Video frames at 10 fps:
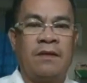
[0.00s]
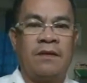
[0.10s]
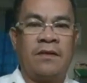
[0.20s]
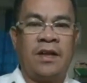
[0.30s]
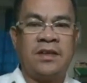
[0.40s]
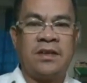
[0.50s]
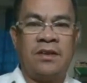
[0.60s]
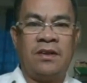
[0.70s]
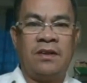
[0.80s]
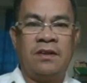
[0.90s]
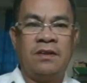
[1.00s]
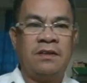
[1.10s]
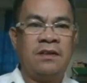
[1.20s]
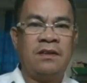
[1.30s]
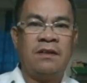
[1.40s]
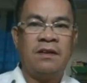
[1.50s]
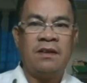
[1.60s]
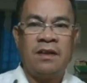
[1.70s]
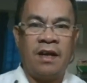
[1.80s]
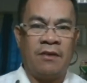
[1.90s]
Okay, so
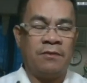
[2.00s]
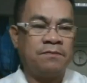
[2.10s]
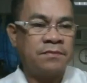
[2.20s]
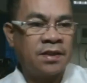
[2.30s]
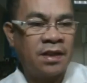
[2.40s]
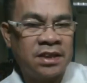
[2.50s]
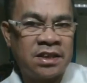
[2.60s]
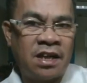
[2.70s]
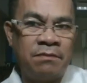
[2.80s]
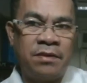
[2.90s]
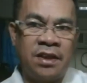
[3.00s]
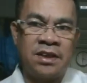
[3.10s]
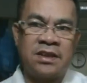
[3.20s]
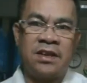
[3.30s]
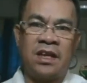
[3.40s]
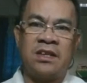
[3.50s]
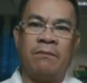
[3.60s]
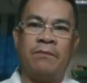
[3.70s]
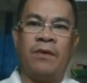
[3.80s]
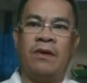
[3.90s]
now let's have this
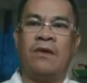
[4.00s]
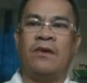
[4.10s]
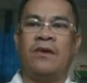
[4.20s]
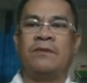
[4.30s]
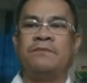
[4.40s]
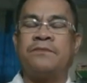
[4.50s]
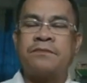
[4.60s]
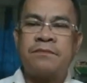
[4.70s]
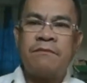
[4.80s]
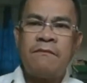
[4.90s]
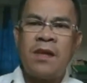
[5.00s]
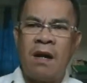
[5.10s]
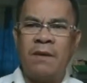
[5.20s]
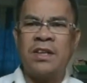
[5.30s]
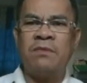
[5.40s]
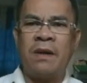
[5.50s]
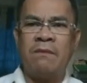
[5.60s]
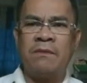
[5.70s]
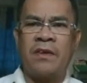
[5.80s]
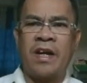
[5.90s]
example on application
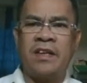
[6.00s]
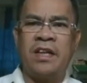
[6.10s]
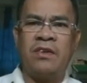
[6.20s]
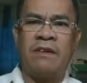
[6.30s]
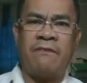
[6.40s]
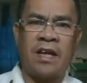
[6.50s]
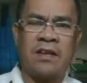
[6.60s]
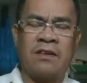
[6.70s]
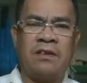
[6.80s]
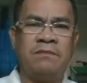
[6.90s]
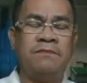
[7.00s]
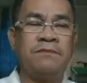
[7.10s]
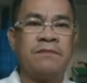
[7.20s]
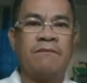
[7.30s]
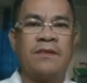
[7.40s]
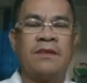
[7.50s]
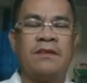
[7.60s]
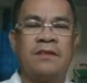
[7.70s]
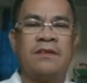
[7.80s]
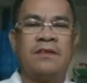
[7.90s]
problem on riding on a flat curve.
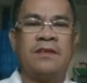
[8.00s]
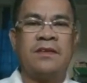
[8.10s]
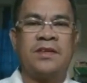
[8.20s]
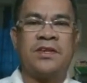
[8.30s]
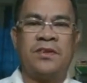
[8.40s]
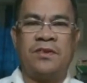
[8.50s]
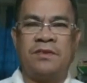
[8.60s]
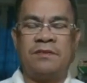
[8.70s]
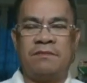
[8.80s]
So